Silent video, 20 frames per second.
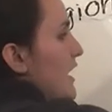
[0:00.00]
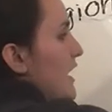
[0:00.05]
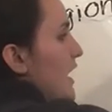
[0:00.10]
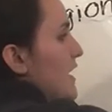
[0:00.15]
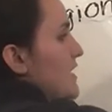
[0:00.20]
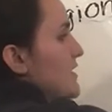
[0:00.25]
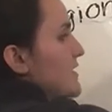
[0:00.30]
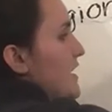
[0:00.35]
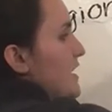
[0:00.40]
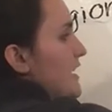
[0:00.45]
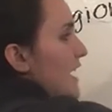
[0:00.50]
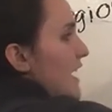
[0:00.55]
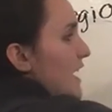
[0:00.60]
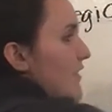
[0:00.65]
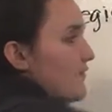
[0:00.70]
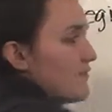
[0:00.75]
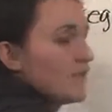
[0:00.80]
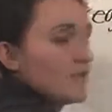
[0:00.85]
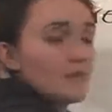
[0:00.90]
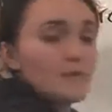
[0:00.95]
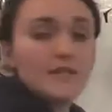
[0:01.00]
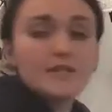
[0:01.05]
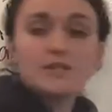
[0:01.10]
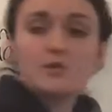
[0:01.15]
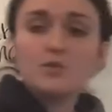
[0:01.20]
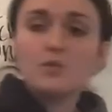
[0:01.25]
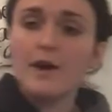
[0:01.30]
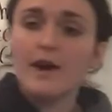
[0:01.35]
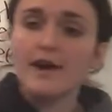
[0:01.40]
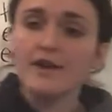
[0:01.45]
is going to influence
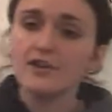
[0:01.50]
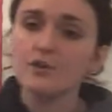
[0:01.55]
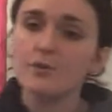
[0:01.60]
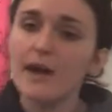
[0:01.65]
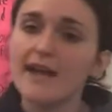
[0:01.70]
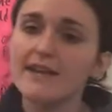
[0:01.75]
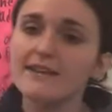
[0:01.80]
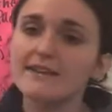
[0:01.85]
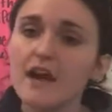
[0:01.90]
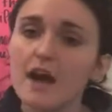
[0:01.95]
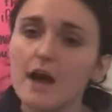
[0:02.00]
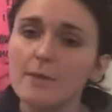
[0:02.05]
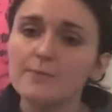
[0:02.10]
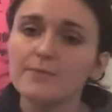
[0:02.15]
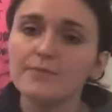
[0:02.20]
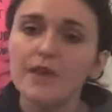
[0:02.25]
where you end up.